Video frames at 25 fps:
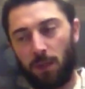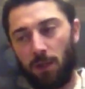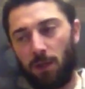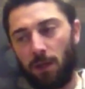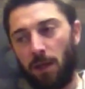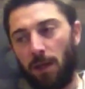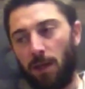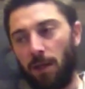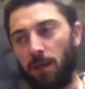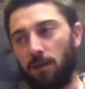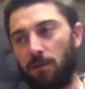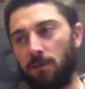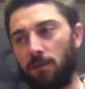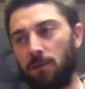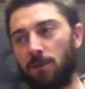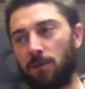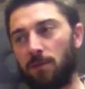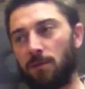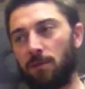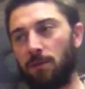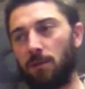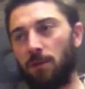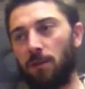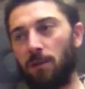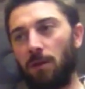And,
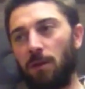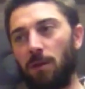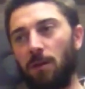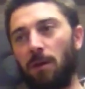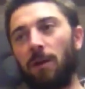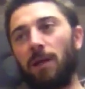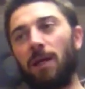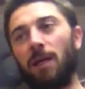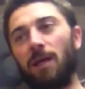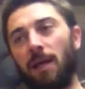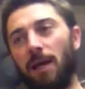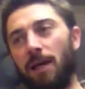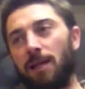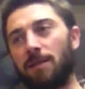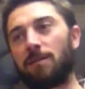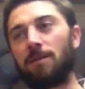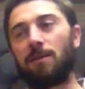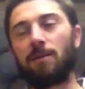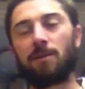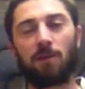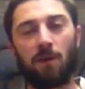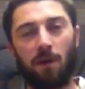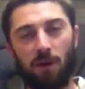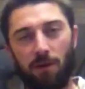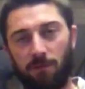you know, he has
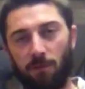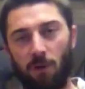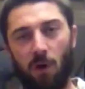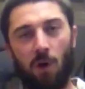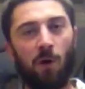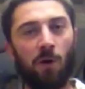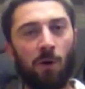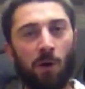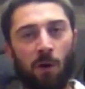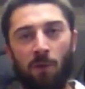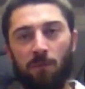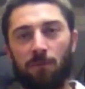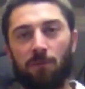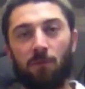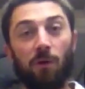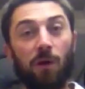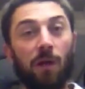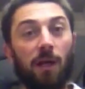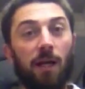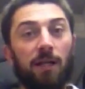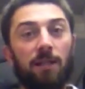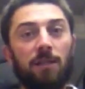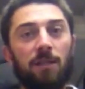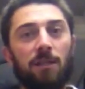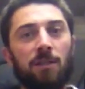this kind of on-off
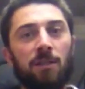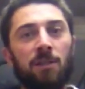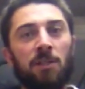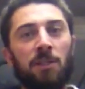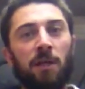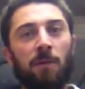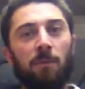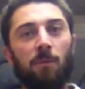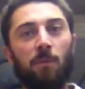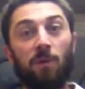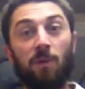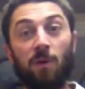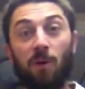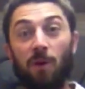relationship with